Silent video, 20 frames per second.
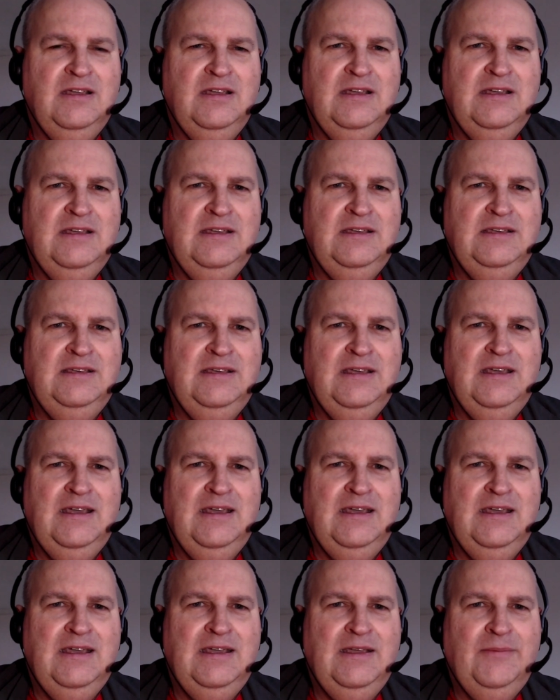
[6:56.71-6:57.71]

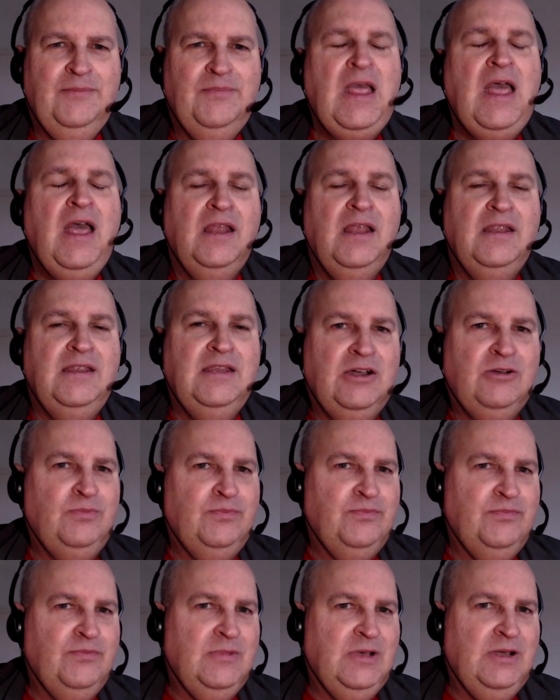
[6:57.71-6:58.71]
Yeah. Now,
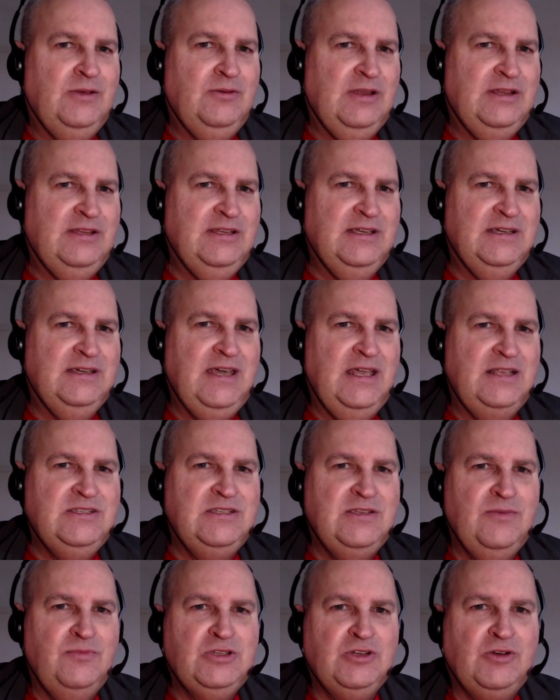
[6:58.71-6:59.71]
I'm nothing against
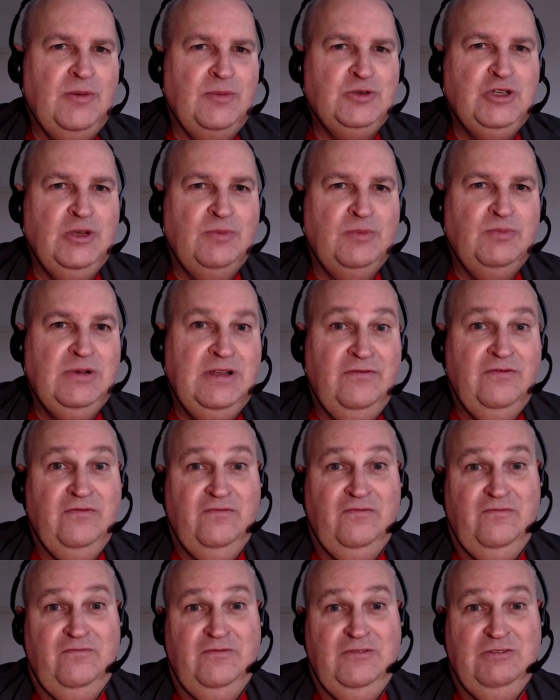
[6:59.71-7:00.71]
subscription, but if
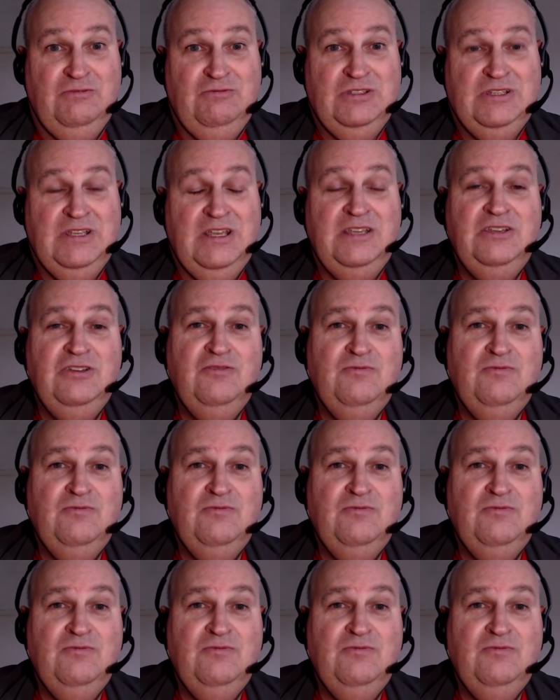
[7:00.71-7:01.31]
you say you